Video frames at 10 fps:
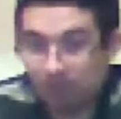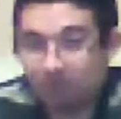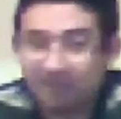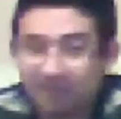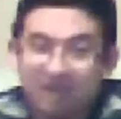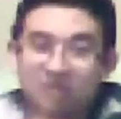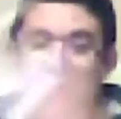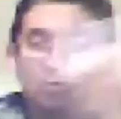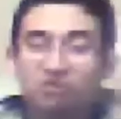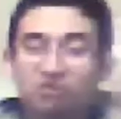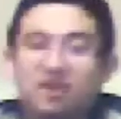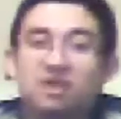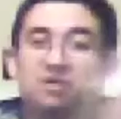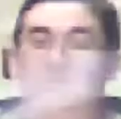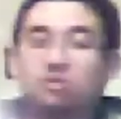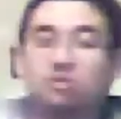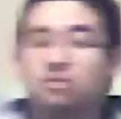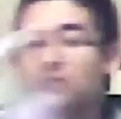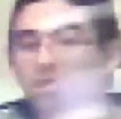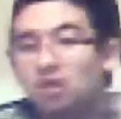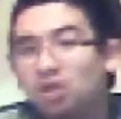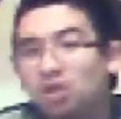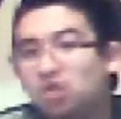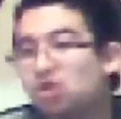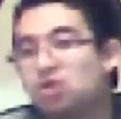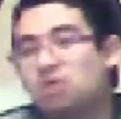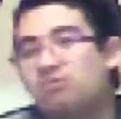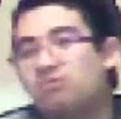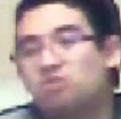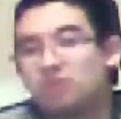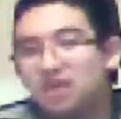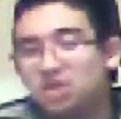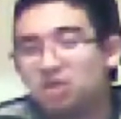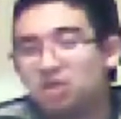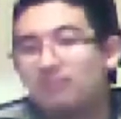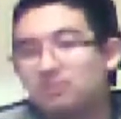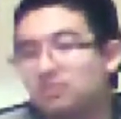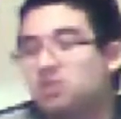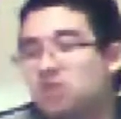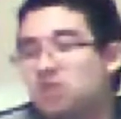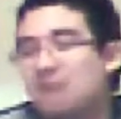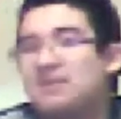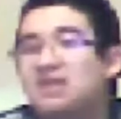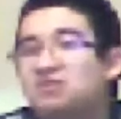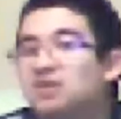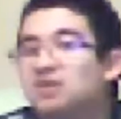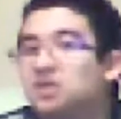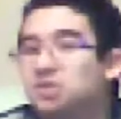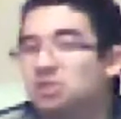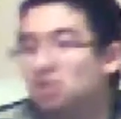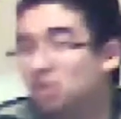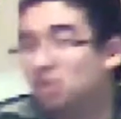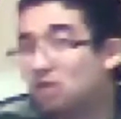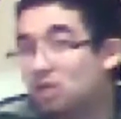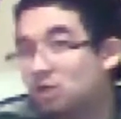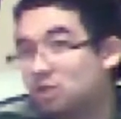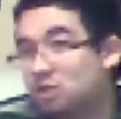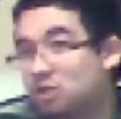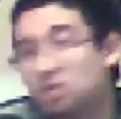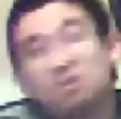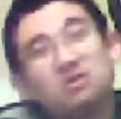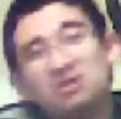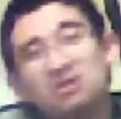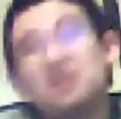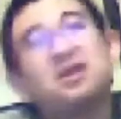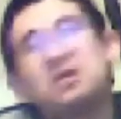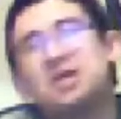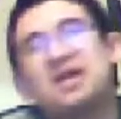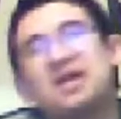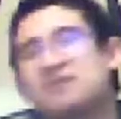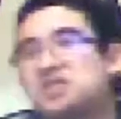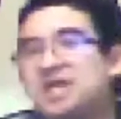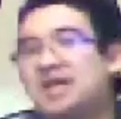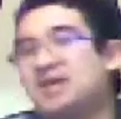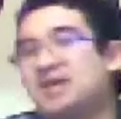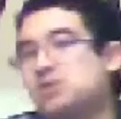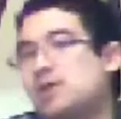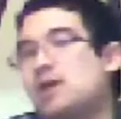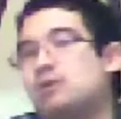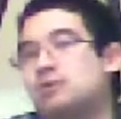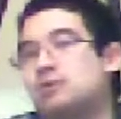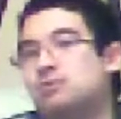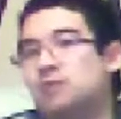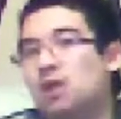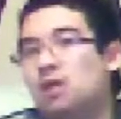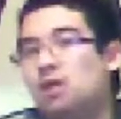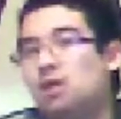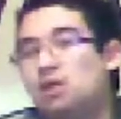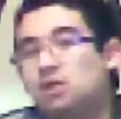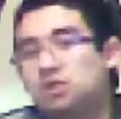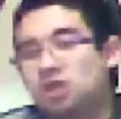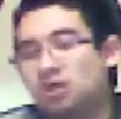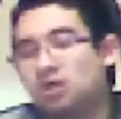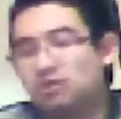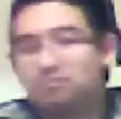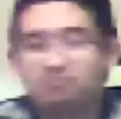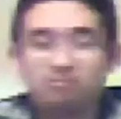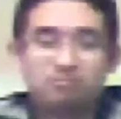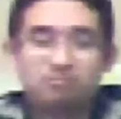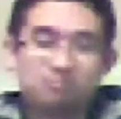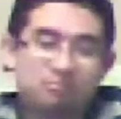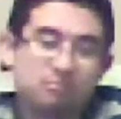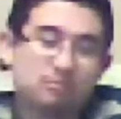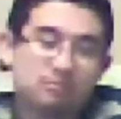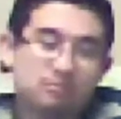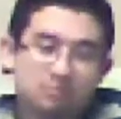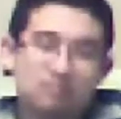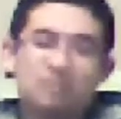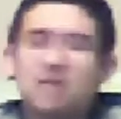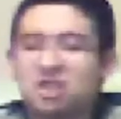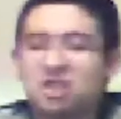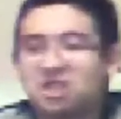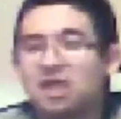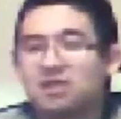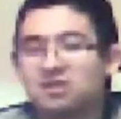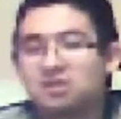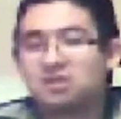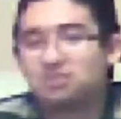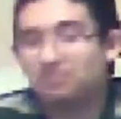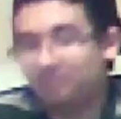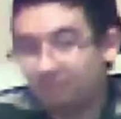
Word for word: LPs or videos on YouTube for the Jap- Japanese version. So you, they, you kind of have to take that into account and all that. So makes sense.